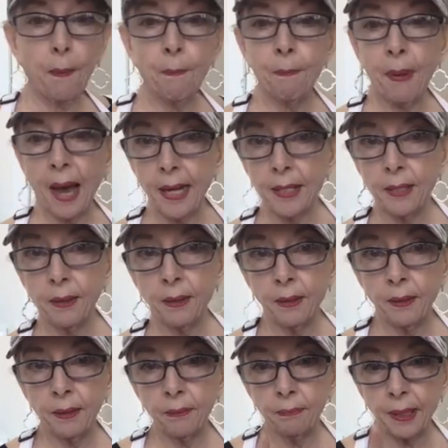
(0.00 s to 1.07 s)
But
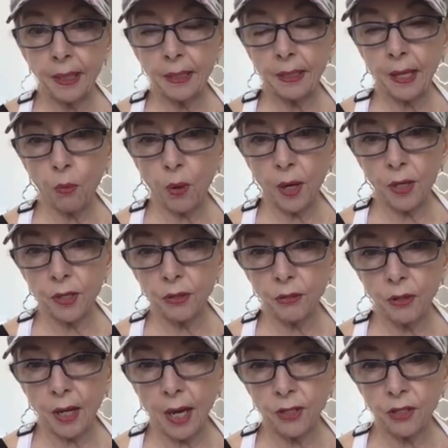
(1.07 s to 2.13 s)
because I wanted you
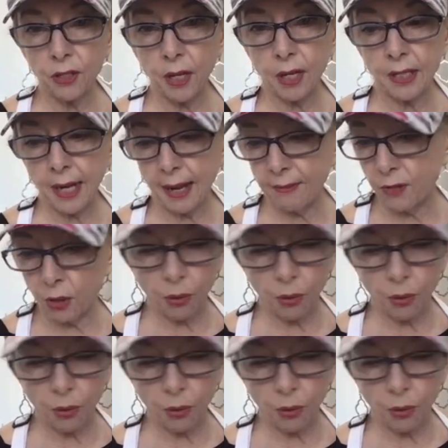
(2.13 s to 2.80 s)
guys not to have to go